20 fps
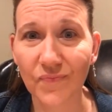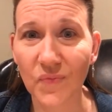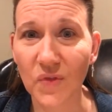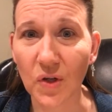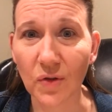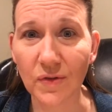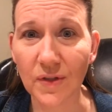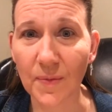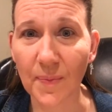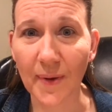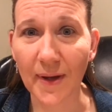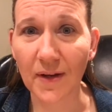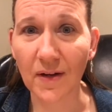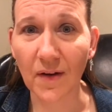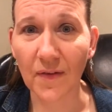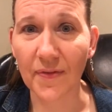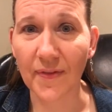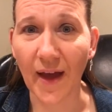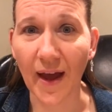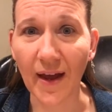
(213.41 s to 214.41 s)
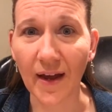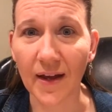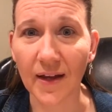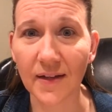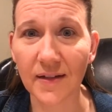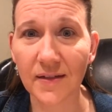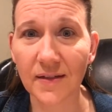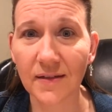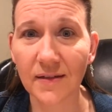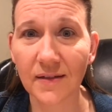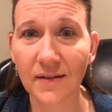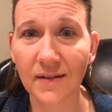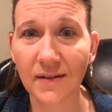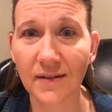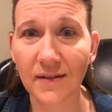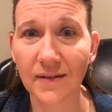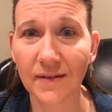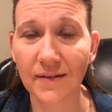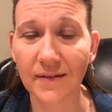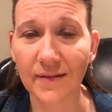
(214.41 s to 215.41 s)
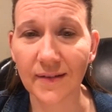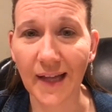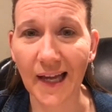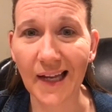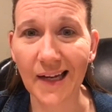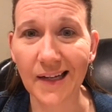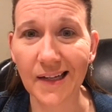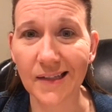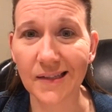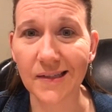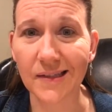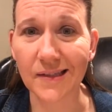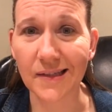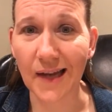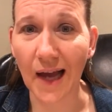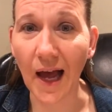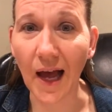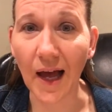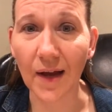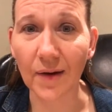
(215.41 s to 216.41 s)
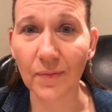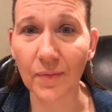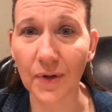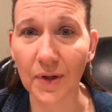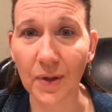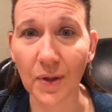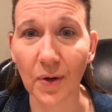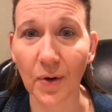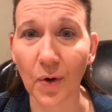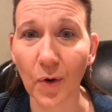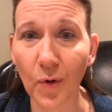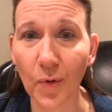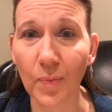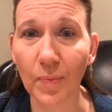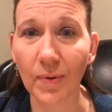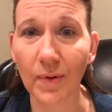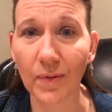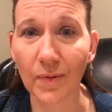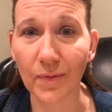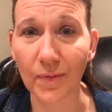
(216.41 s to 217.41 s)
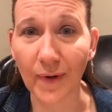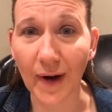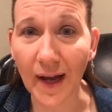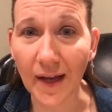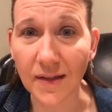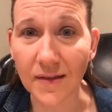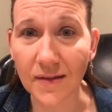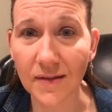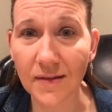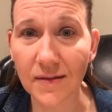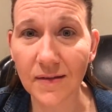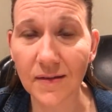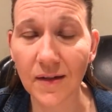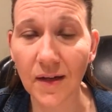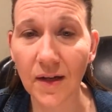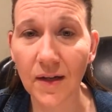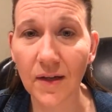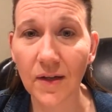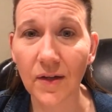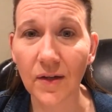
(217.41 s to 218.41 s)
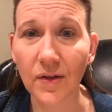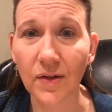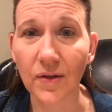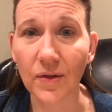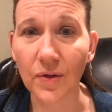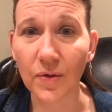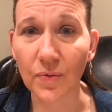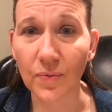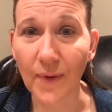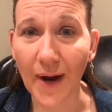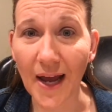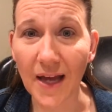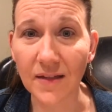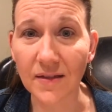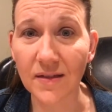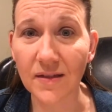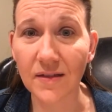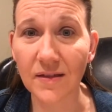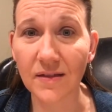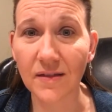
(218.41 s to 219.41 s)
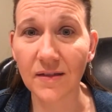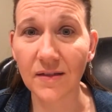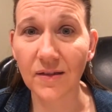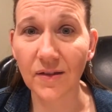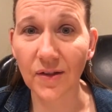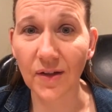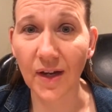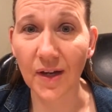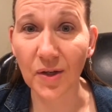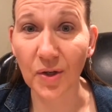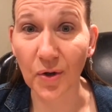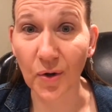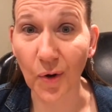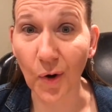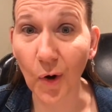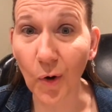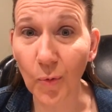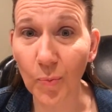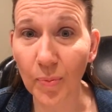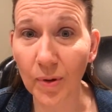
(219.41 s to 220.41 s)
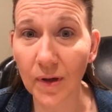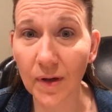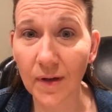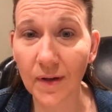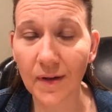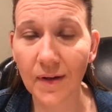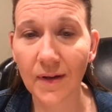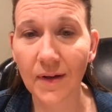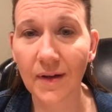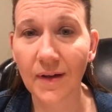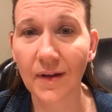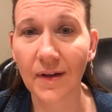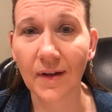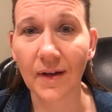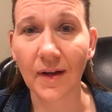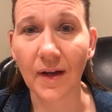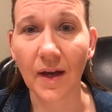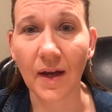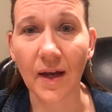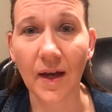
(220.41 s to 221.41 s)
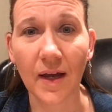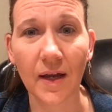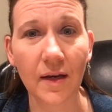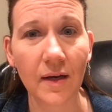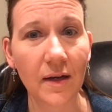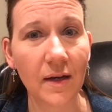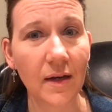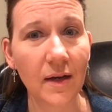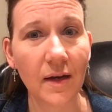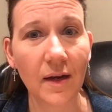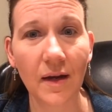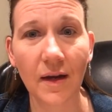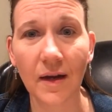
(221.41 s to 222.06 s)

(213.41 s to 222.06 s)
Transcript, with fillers: don't depend on that. That is not where your hope rests. Your rest and your hope and